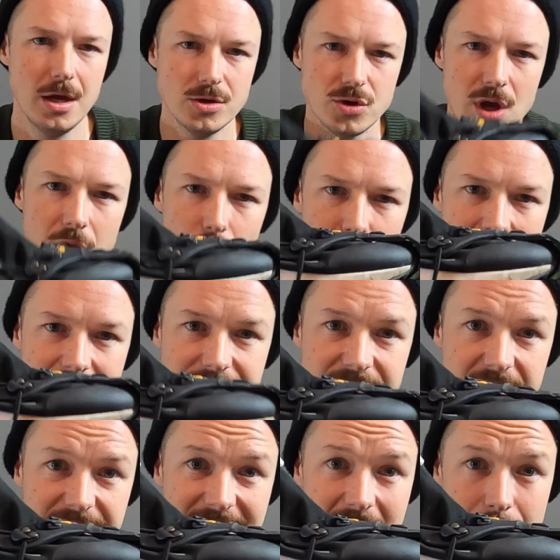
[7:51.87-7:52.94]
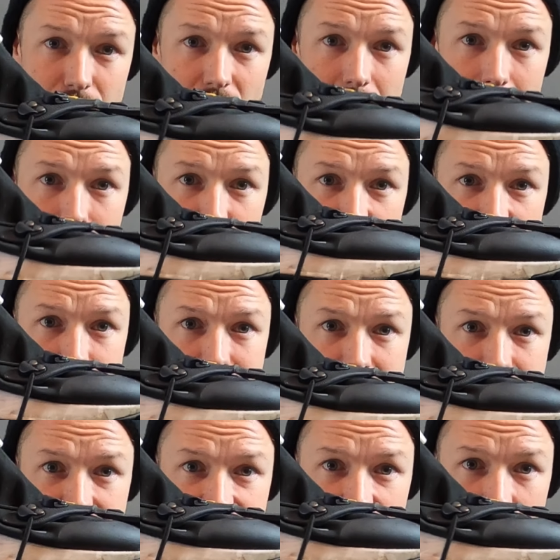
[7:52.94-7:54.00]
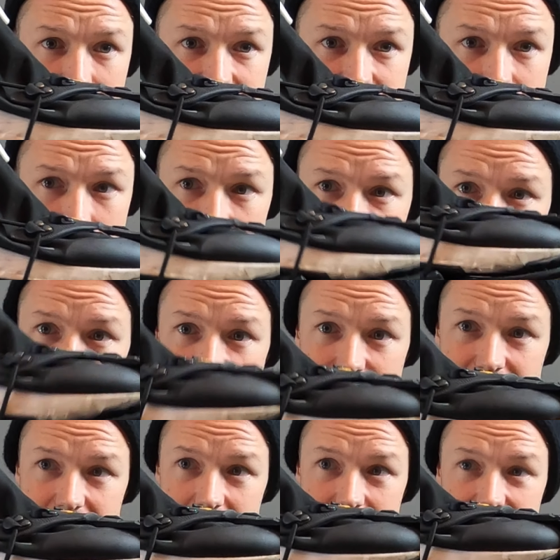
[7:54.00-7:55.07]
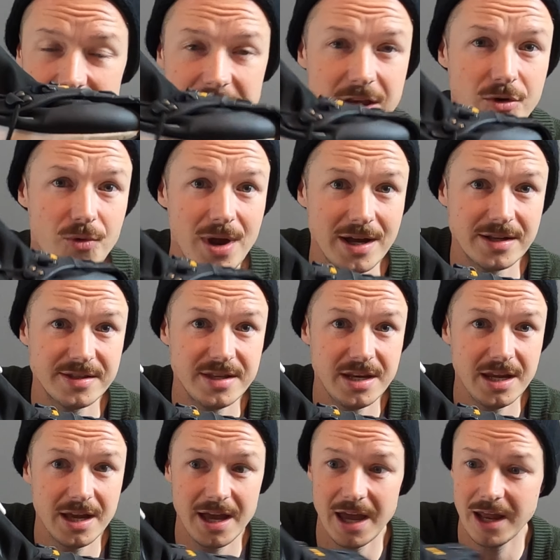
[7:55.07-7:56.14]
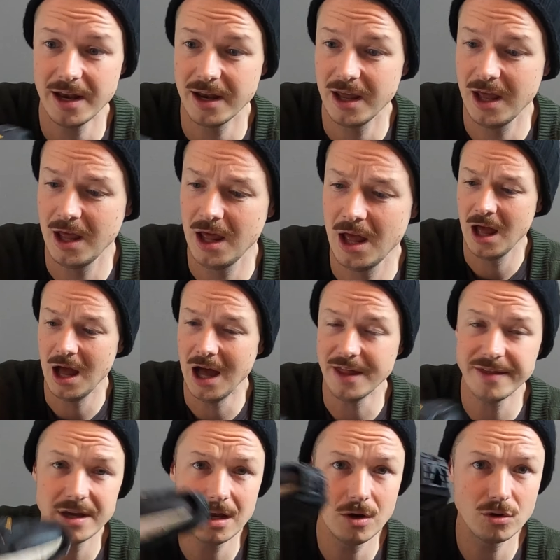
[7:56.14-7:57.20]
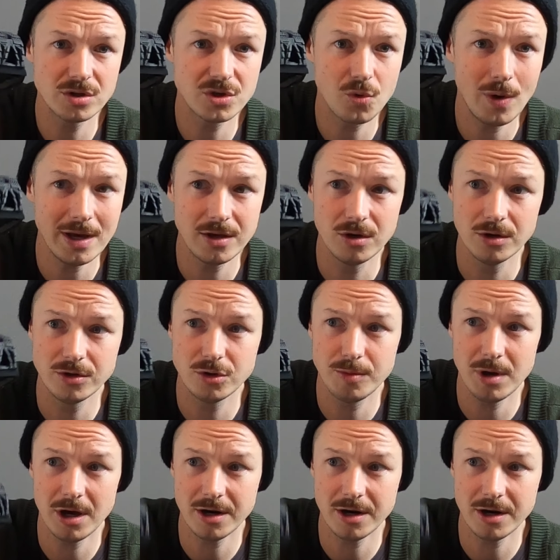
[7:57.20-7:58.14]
So here we have the Vibram portable performance soles on the Nike React City again. I think it looks quite good, to be